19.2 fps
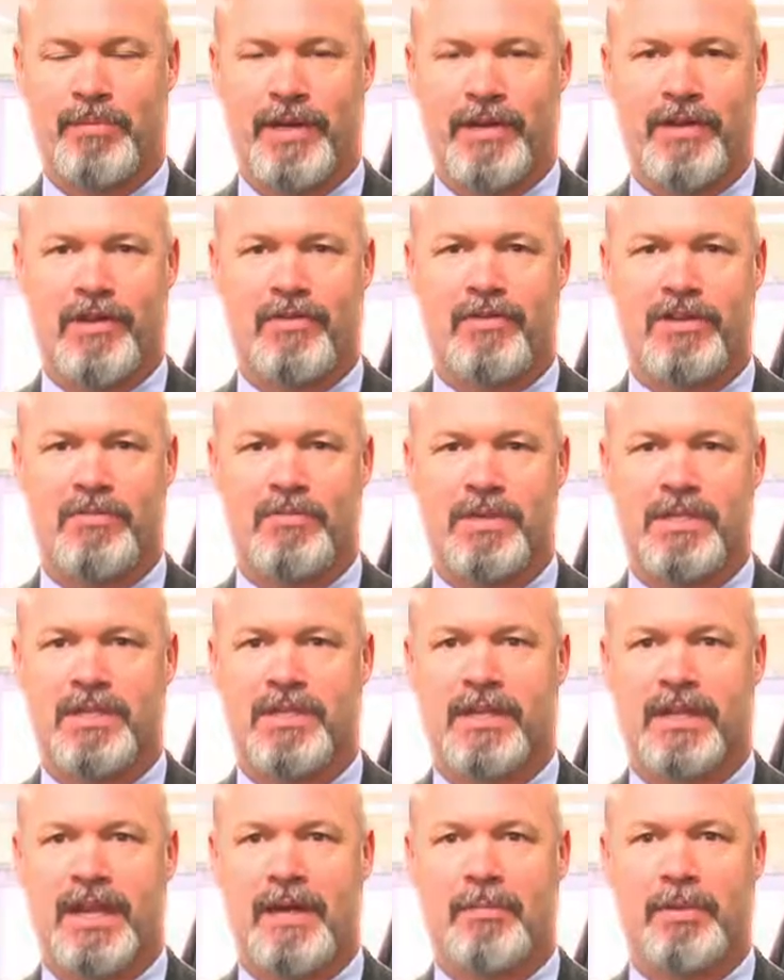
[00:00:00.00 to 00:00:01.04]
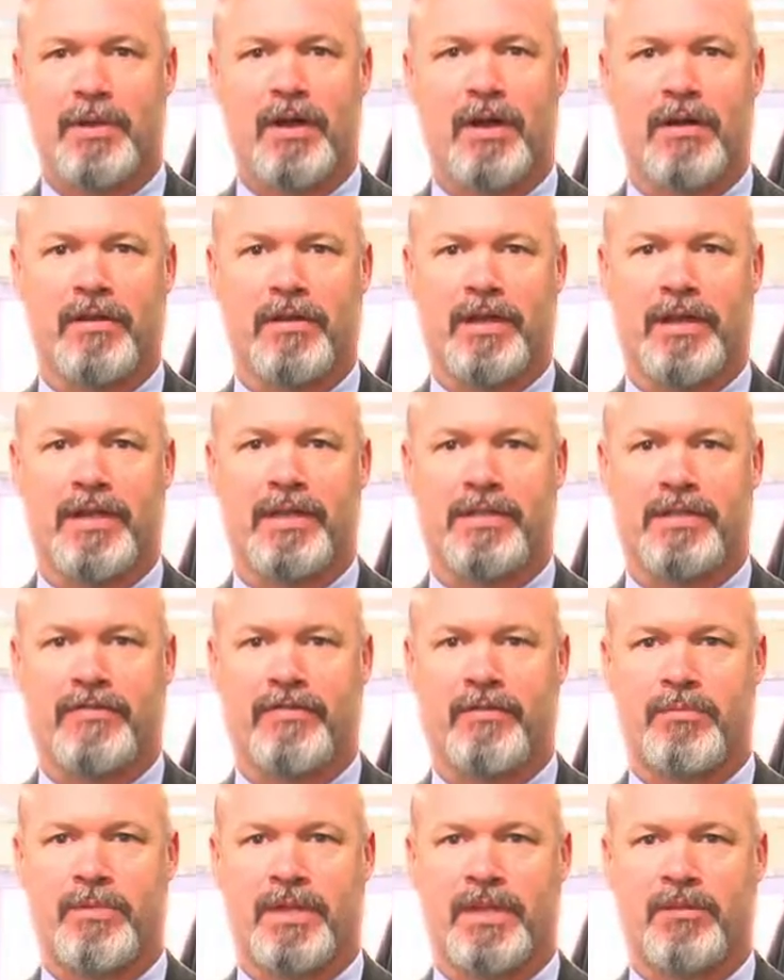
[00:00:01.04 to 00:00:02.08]
Merry Christmas and happy holidays
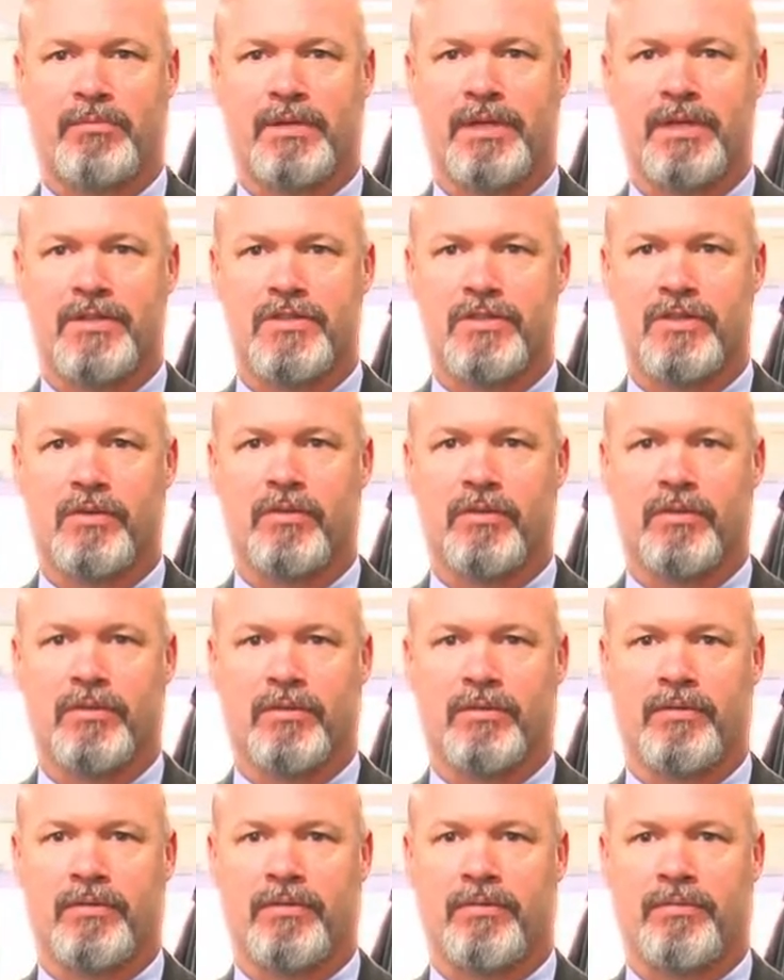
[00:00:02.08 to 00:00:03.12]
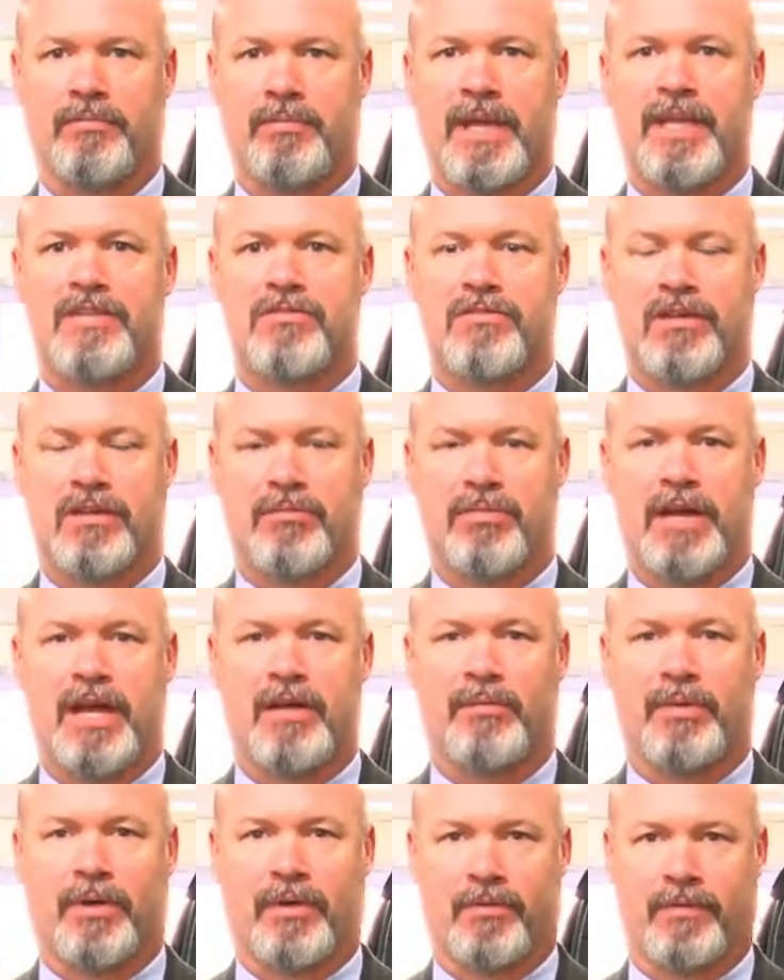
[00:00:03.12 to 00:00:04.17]
from Miller Brothers Newton, Main Street,
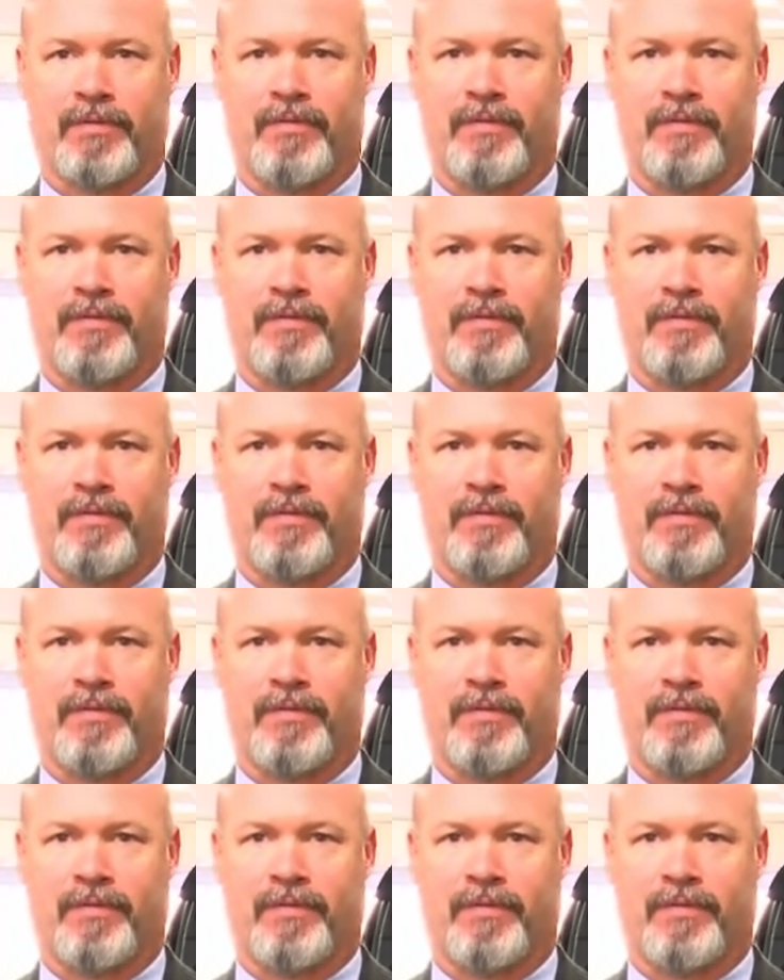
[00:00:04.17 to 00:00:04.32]
Brattleboro.